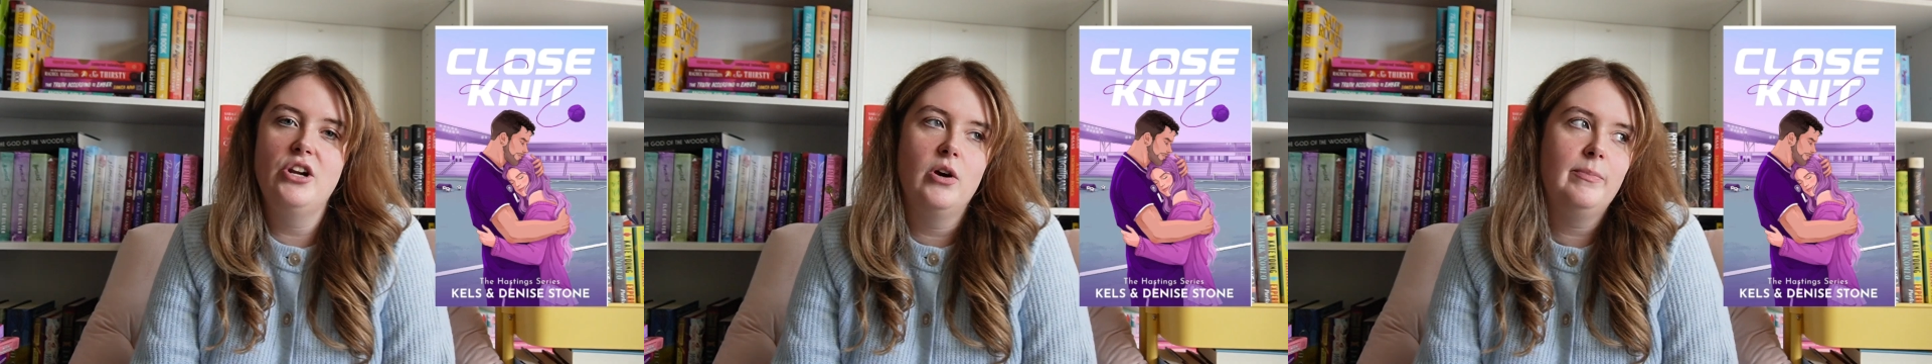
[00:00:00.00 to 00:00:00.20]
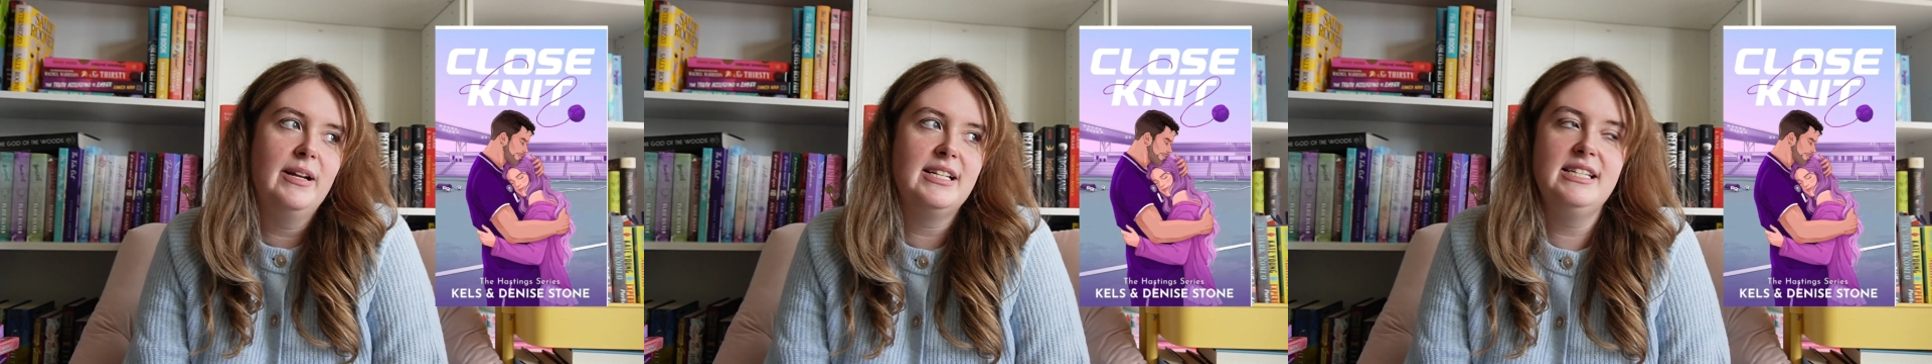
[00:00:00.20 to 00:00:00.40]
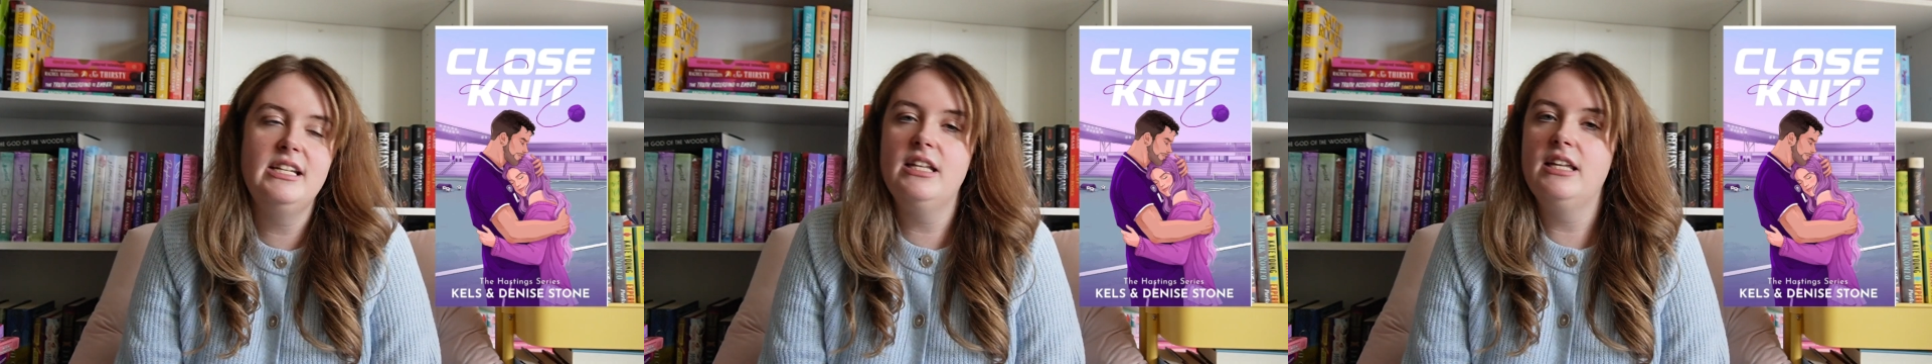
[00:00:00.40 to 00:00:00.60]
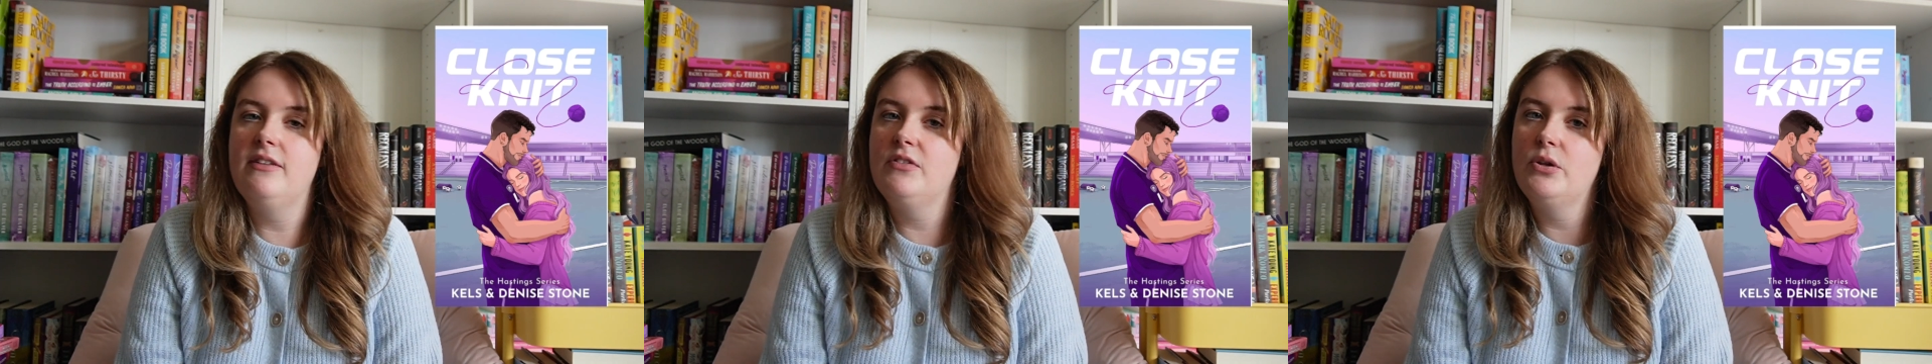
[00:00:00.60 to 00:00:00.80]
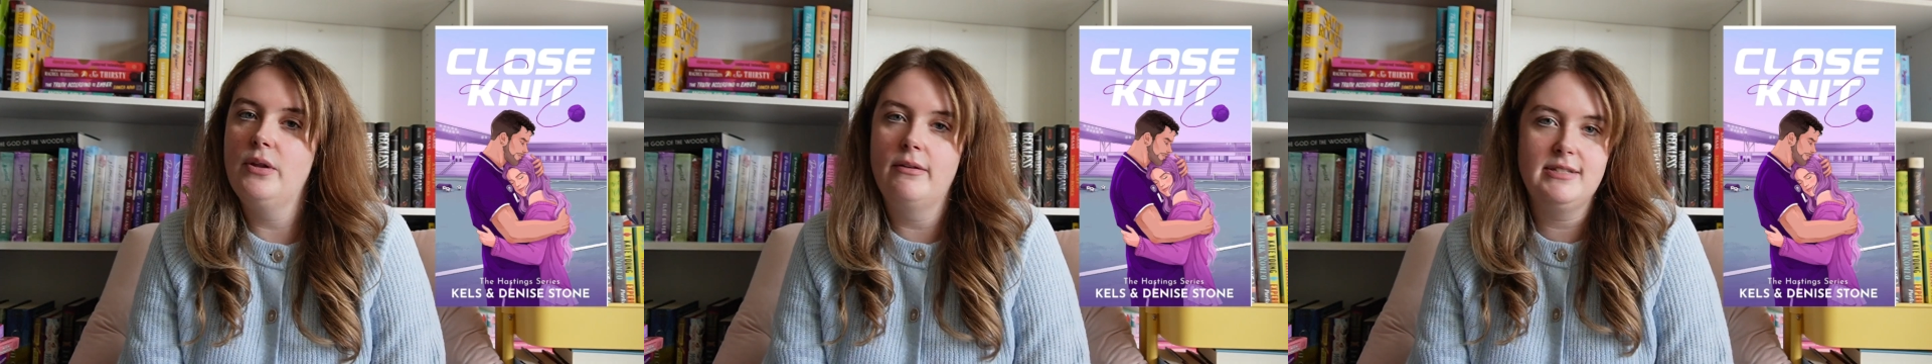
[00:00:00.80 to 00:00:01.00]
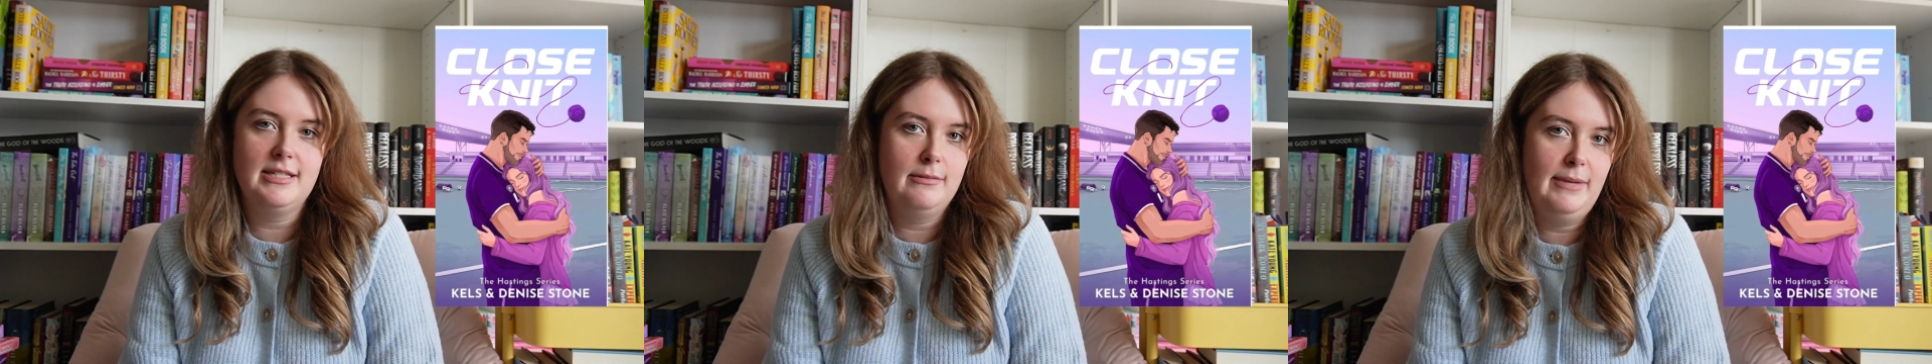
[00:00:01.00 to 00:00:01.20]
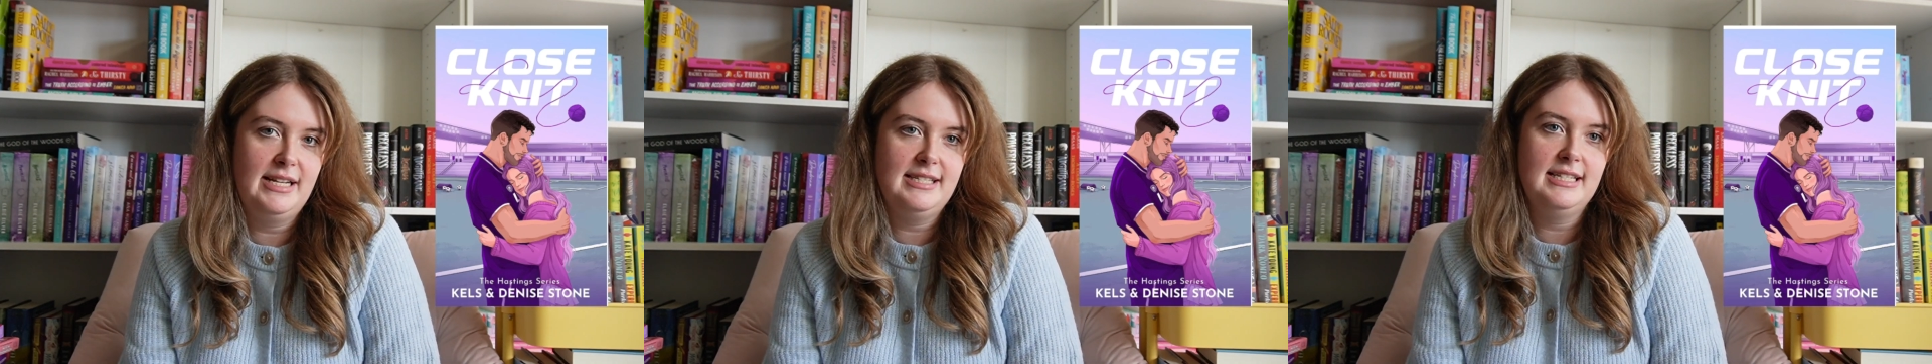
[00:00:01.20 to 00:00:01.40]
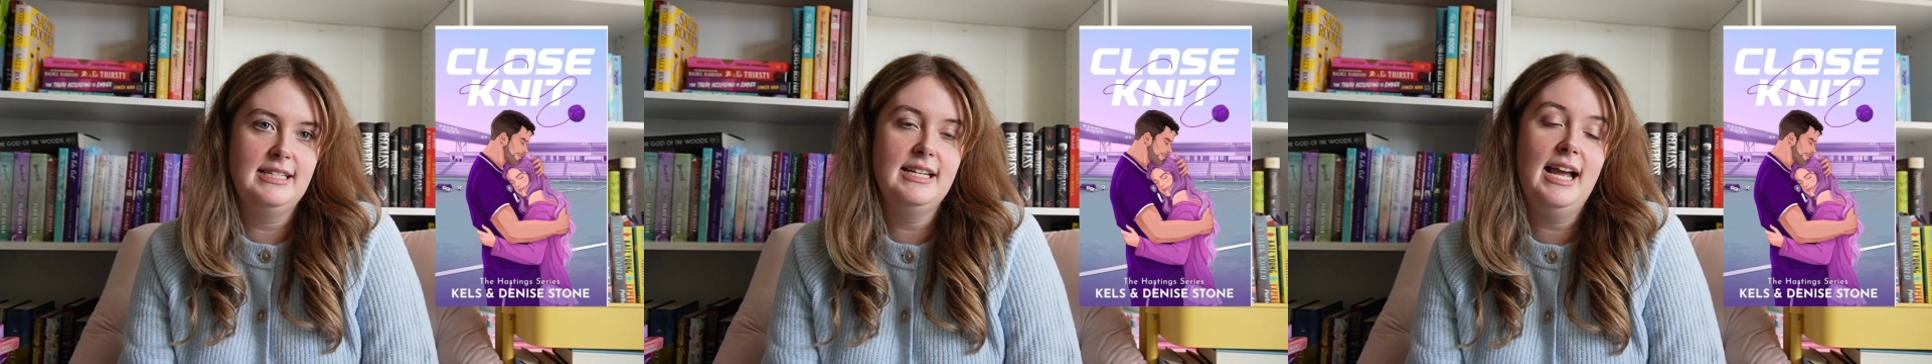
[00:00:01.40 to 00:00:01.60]
No big deal, even though that was an
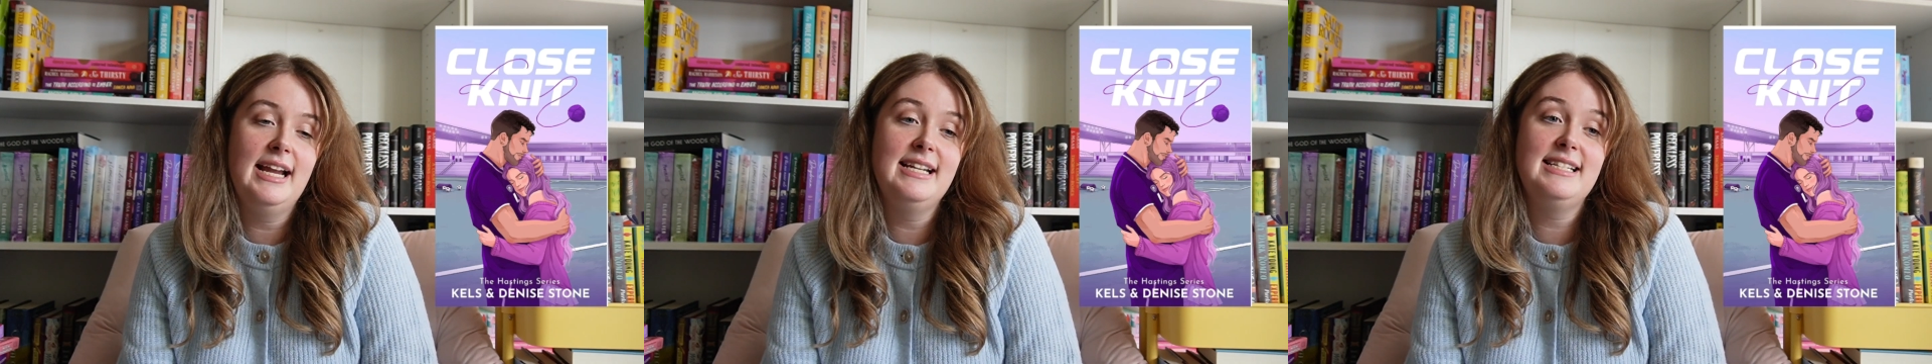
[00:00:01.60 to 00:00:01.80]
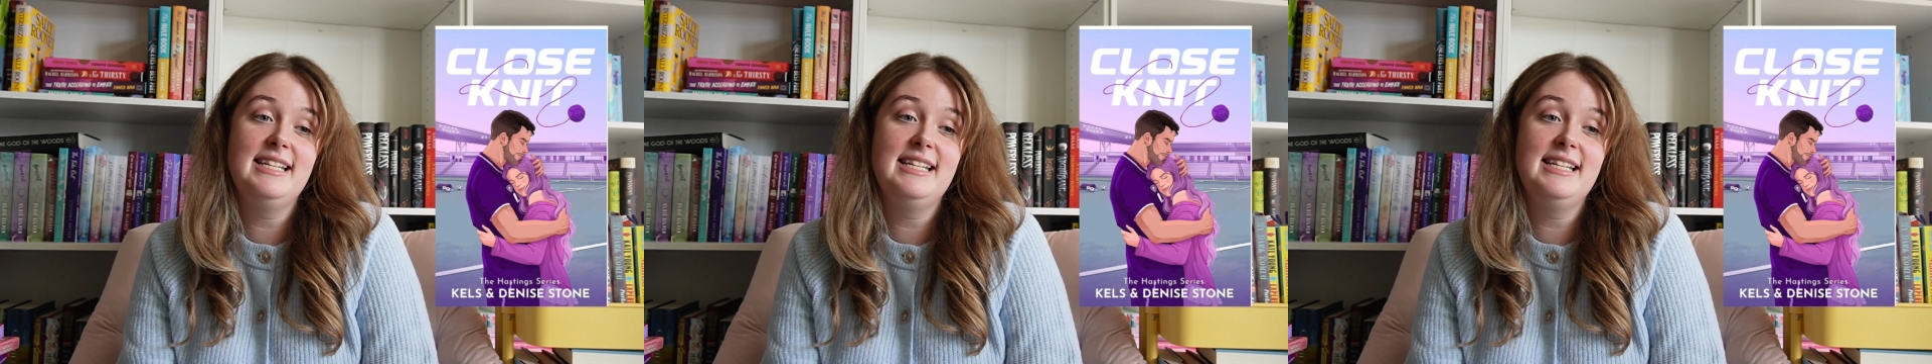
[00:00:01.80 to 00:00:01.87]
amazing night.